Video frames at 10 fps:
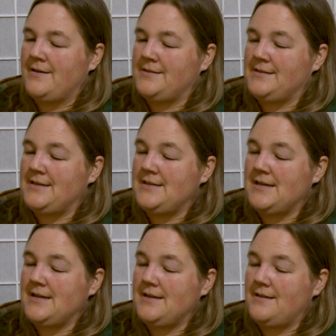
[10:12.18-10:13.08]

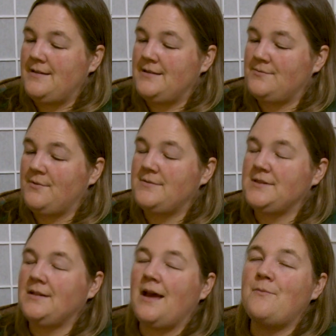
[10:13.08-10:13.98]
Zinnia. This one was a
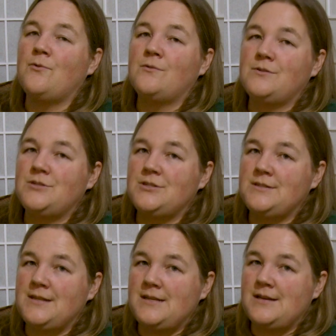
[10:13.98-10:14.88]
lime orange
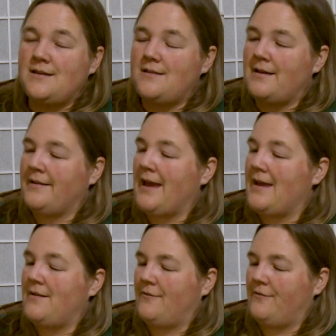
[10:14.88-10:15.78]
zinnia.
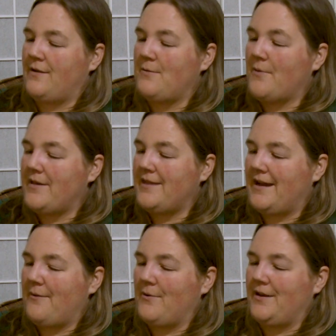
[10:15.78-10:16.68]
Again, a free one that
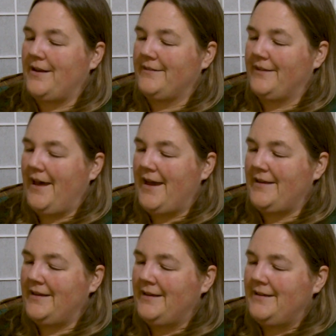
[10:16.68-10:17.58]
I won
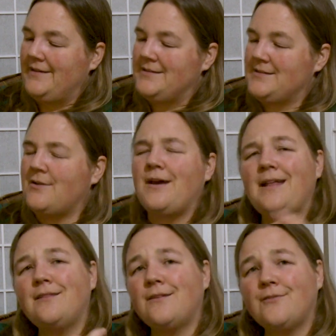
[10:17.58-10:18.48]
online. So
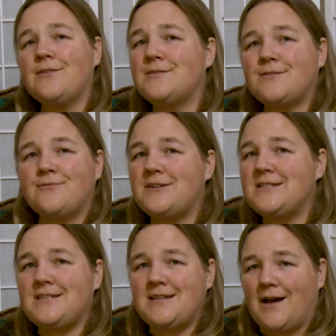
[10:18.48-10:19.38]
yeah, look for those free
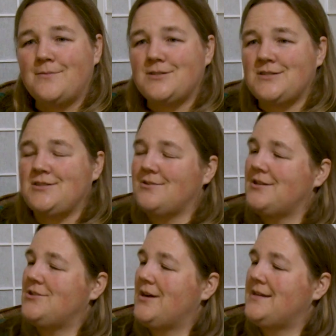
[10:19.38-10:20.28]
seed options. You'll get
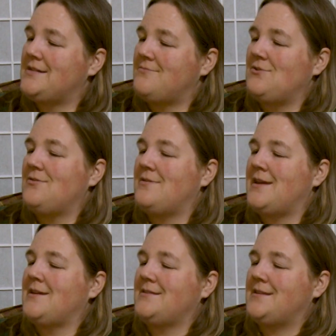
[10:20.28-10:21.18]
to try some new
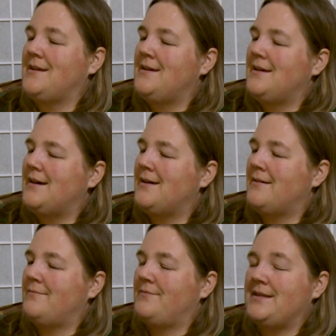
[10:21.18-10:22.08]
things.
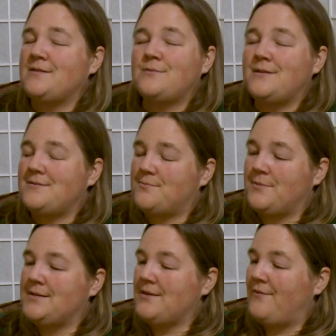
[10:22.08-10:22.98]
This one
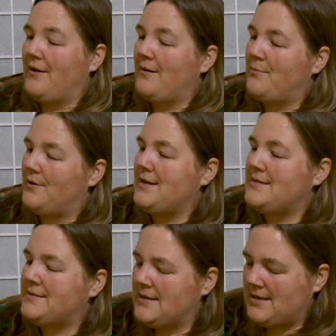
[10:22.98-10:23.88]
was a very pretty
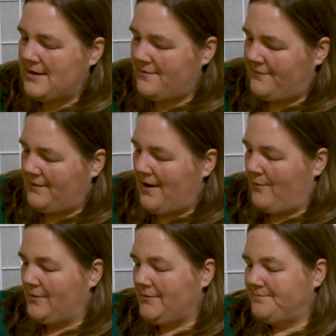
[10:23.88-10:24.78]
zinnia
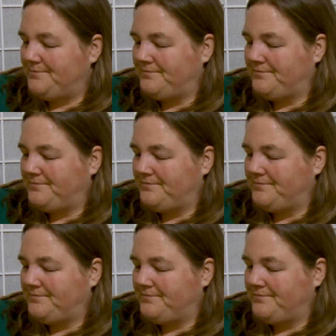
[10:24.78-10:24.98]
flower.